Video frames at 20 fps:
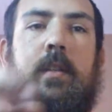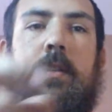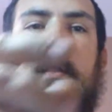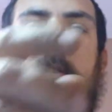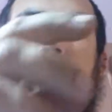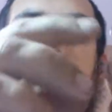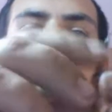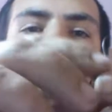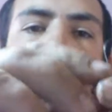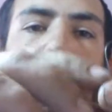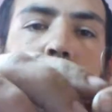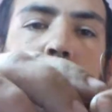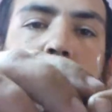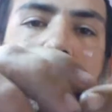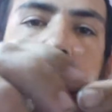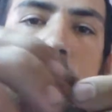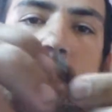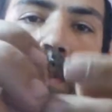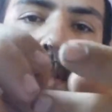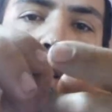So what
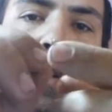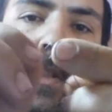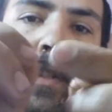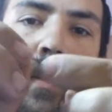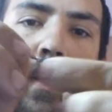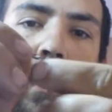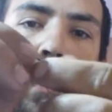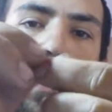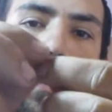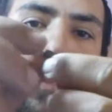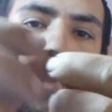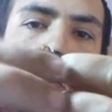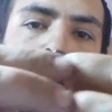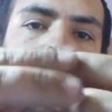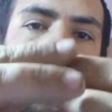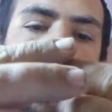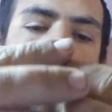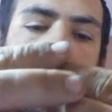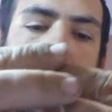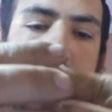I'm going to teach you all how to do
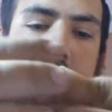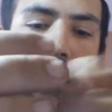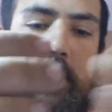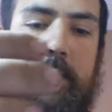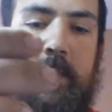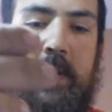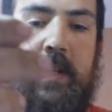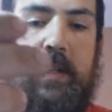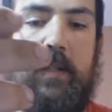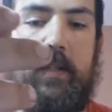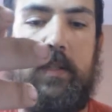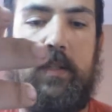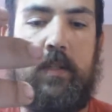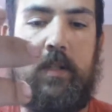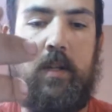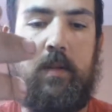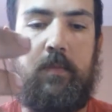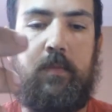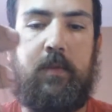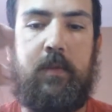today is make a
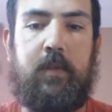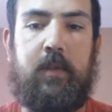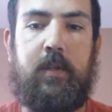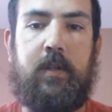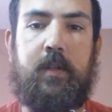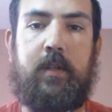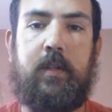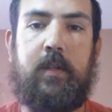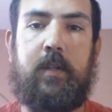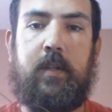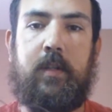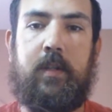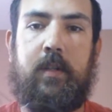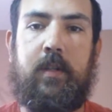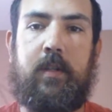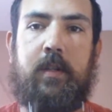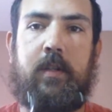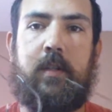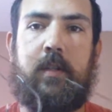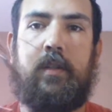double hook
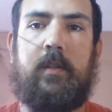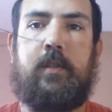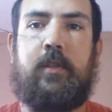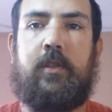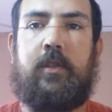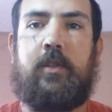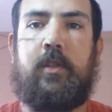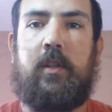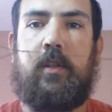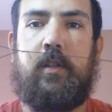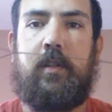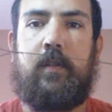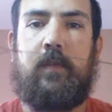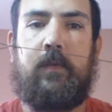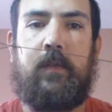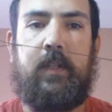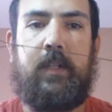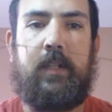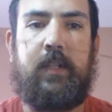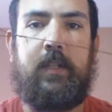shark
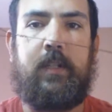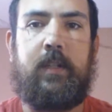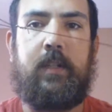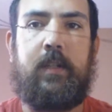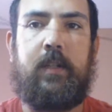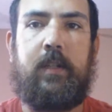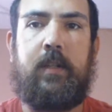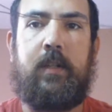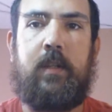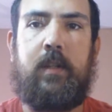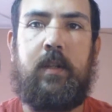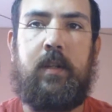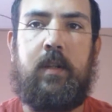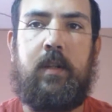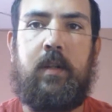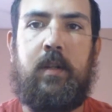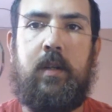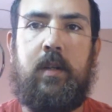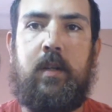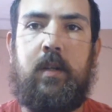rig.
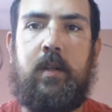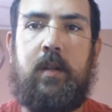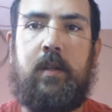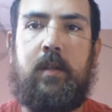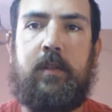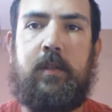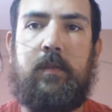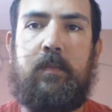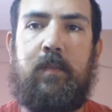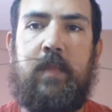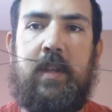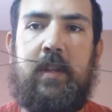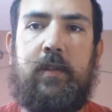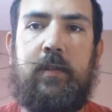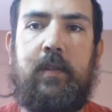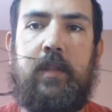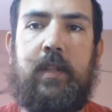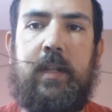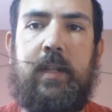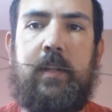It's a
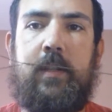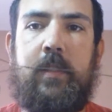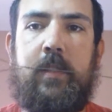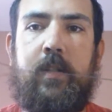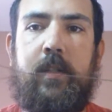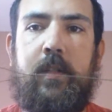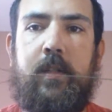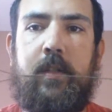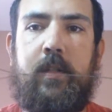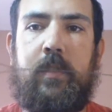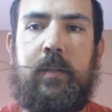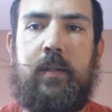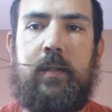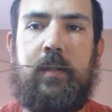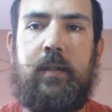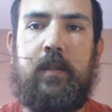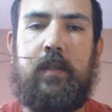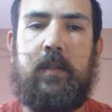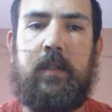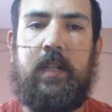metal leader.
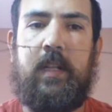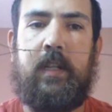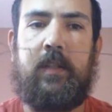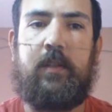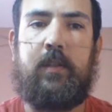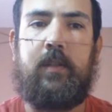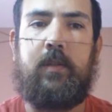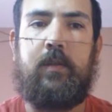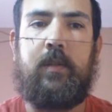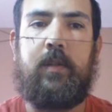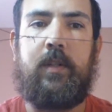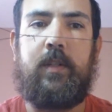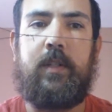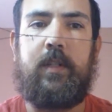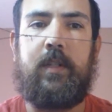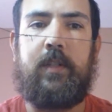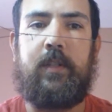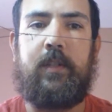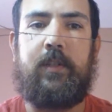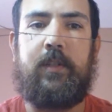It's got two
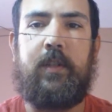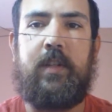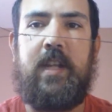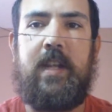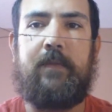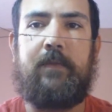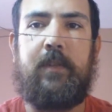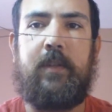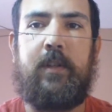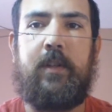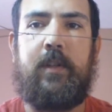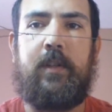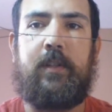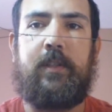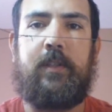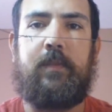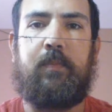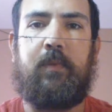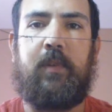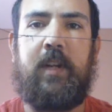hooks. It's so you have a hook
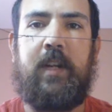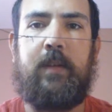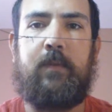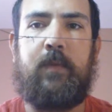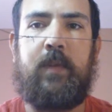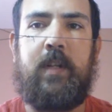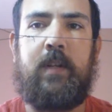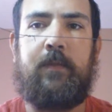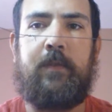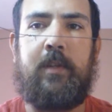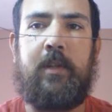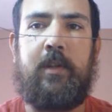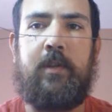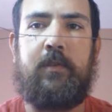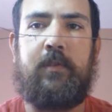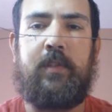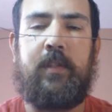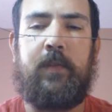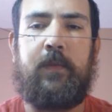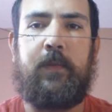spread whenever you're
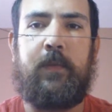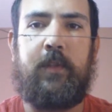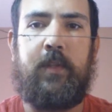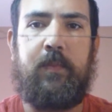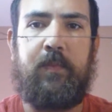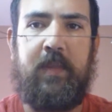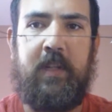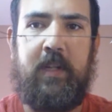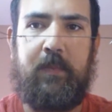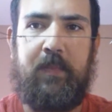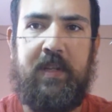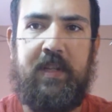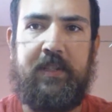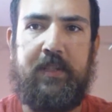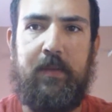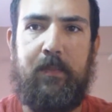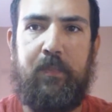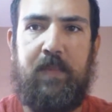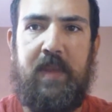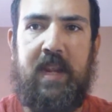using a really big piece
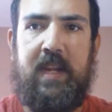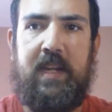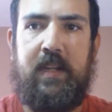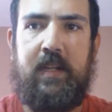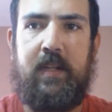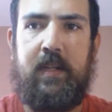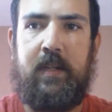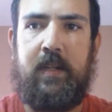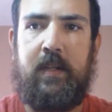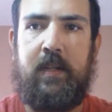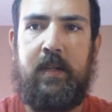of bait.